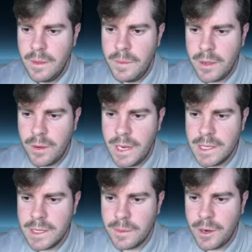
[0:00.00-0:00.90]
Bitcoin
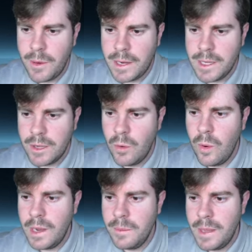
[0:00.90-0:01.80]
ends up correcting
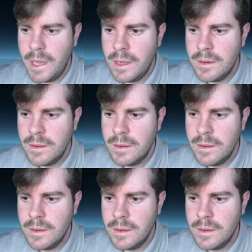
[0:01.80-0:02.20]
quite a bit.